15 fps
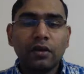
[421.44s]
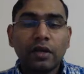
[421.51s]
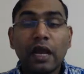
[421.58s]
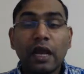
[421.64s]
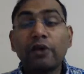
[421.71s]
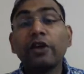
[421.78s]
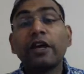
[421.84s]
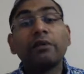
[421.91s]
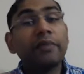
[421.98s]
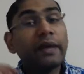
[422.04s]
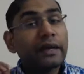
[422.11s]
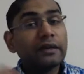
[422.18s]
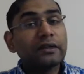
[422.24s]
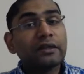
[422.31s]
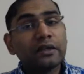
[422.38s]
Now you can
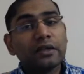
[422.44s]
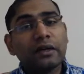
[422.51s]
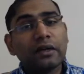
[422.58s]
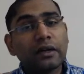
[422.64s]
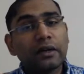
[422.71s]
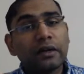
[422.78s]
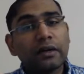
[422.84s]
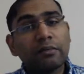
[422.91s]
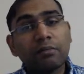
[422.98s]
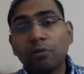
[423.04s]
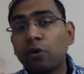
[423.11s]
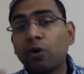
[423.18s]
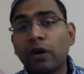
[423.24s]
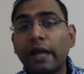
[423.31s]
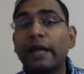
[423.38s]
make
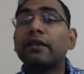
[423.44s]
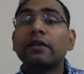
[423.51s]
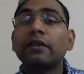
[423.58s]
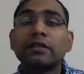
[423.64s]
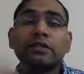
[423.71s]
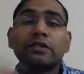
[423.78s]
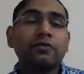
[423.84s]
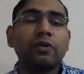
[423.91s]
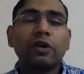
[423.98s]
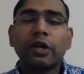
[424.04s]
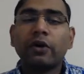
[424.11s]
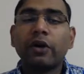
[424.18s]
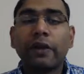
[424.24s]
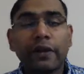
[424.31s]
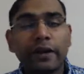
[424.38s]
more like this for
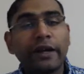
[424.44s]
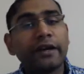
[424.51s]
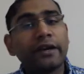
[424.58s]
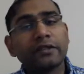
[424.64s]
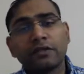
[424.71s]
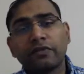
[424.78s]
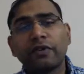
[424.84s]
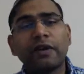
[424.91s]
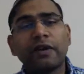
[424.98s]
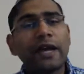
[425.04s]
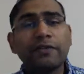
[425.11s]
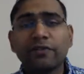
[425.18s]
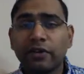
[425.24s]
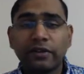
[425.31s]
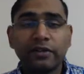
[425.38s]
your other areas of your
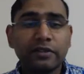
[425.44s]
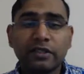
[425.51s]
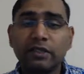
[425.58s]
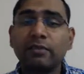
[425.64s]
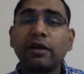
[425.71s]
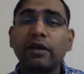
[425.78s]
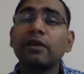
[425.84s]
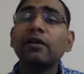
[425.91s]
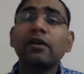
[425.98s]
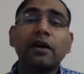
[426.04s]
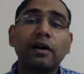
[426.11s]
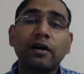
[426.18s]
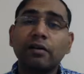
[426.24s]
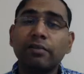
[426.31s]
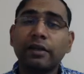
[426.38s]
life or in the similar,
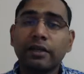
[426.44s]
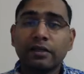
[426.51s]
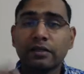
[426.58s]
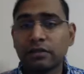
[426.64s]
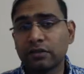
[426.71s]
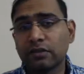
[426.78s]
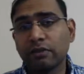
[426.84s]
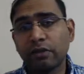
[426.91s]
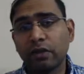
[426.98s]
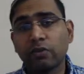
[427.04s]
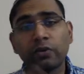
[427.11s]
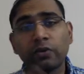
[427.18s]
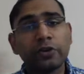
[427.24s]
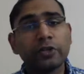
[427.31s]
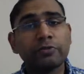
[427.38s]
because some of the
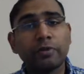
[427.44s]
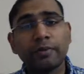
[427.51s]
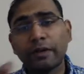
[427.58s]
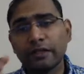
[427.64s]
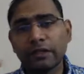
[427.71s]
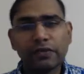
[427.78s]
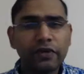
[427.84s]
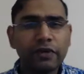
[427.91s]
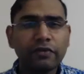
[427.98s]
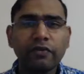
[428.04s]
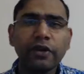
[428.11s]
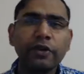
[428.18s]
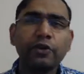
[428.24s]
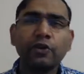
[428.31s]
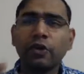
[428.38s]
words may be a little different
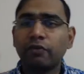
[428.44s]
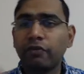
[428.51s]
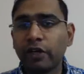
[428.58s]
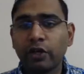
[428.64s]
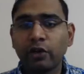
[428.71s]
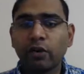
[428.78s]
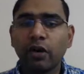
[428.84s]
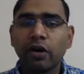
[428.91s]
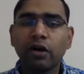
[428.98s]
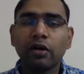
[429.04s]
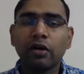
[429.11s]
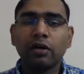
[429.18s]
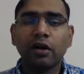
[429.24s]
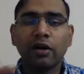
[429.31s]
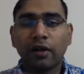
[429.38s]
for you on where you
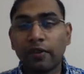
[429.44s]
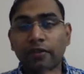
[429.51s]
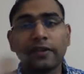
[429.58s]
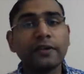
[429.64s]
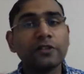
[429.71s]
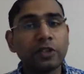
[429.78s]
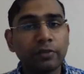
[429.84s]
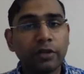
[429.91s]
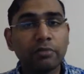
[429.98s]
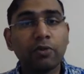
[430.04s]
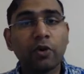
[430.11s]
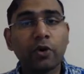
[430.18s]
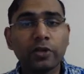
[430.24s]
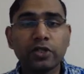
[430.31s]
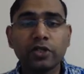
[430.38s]
are. Things could be
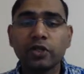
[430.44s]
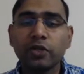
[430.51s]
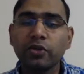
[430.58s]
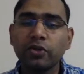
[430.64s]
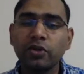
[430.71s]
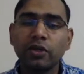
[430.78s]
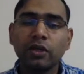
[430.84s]
important to you.